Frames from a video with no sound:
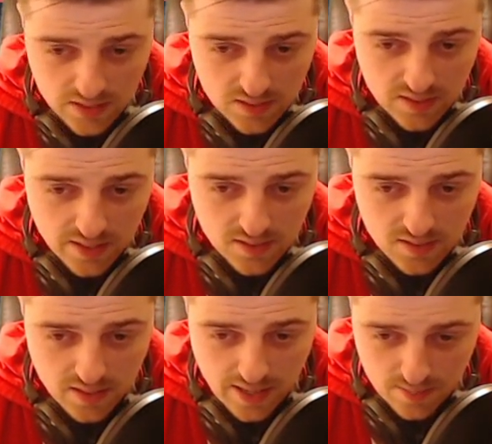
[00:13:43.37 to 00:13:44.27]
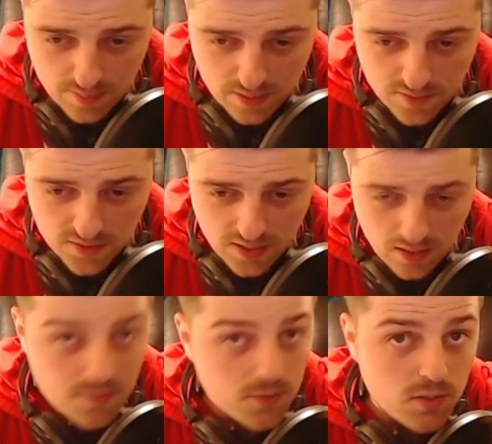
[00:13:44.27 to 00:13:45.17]
cents, and it had a bit of a
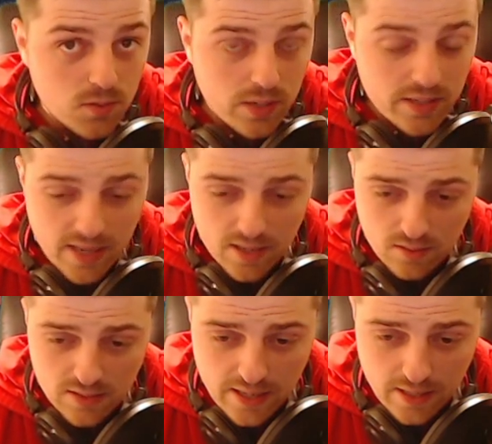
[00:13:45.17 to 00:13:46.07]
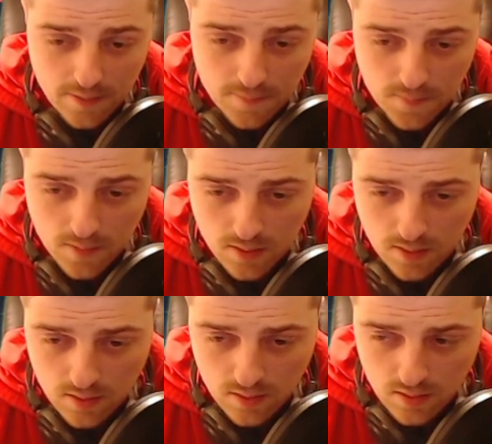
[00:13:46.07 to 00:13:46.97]
sell-off. It was a red candle day.
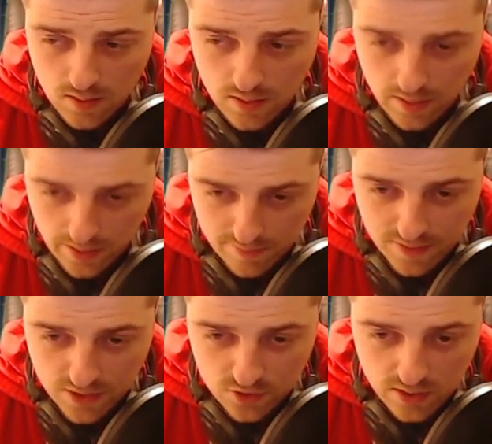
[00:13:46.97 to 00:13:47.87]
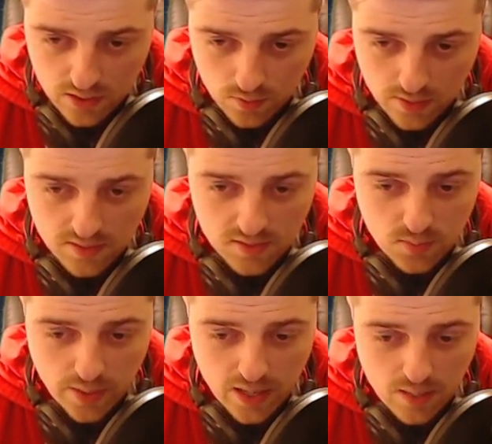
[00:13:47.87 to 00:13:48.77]
And eventually grinded its
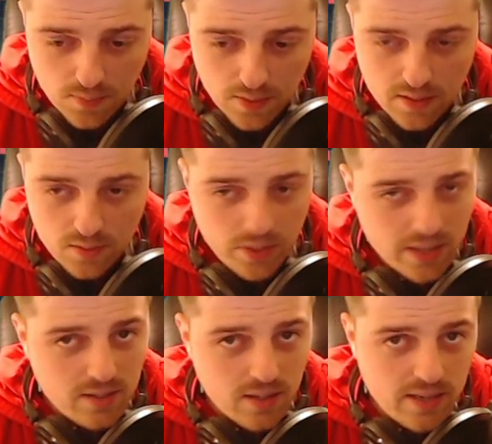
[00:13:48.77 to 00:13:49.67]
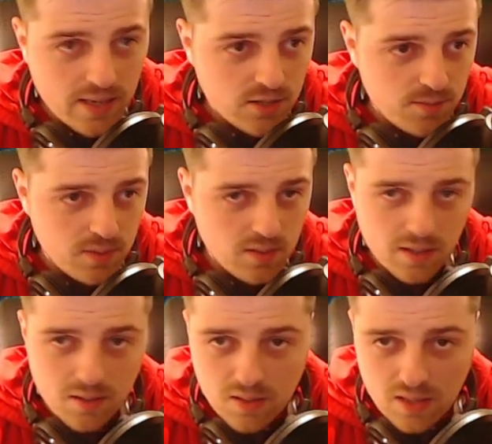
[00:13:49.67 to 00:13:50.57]
way up. And then we had an announcement, I
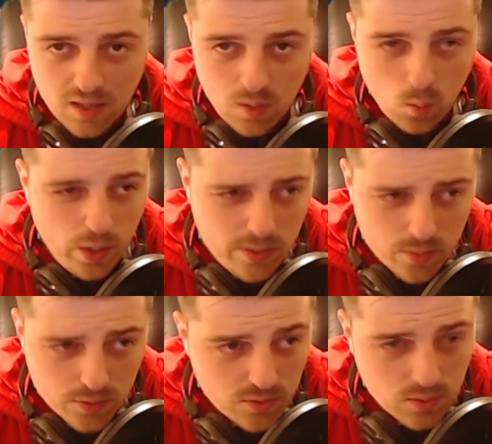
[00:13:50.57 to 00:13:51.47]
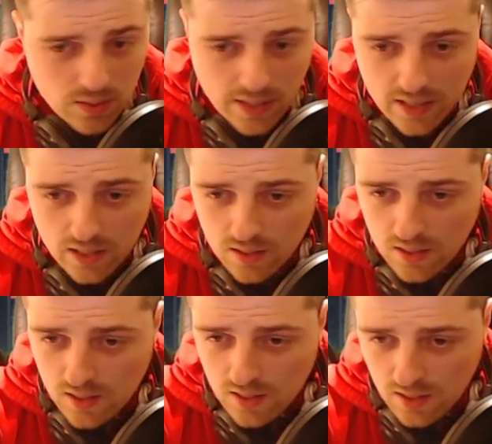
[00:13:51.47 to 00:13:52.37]
think, a week or two later,
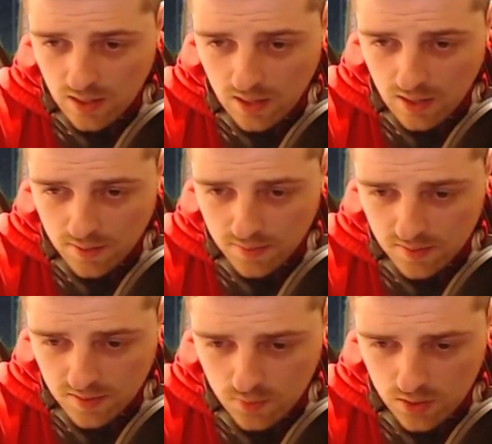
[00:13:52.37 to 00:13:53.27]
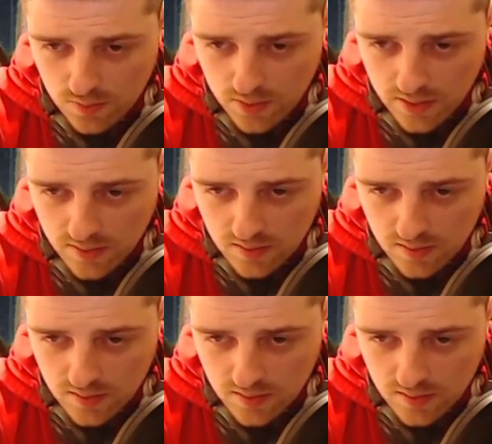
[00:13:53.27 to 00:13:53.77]
somewhere around